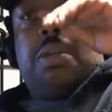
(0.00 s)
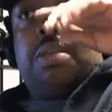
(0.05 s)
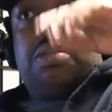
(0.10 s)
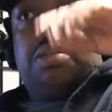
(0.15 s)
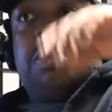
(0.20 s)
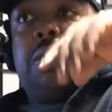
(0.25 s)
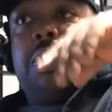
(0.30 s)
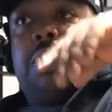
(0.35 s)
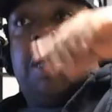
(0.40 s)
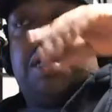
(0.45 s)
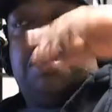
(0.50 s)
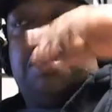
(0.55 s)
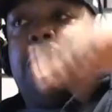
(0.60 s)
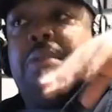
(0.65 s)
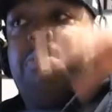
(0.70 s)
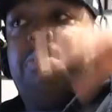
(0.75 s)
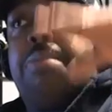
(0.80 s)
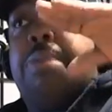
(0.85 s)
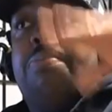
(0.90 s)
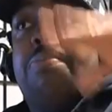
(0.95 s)
Just that
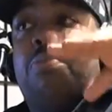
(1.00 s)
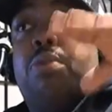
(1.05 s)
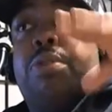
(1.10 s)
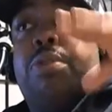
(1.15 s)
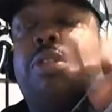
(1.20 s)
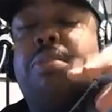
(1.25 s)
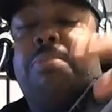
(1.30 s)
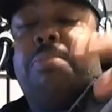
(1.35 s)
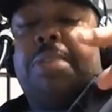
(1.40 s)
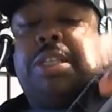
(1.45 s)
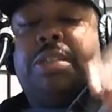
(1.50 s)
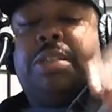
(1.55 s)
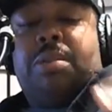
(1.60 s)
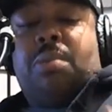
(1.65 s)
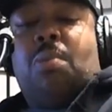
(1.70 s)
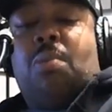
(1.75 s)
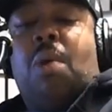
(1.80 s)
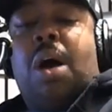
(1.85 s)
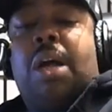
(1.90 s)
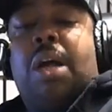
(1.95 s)
little bit more smidgen
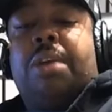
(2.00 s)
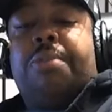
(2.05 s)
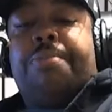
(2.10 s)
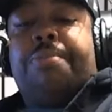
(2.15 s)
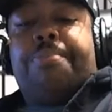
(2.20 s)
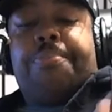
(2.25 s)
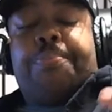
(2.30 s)
of water.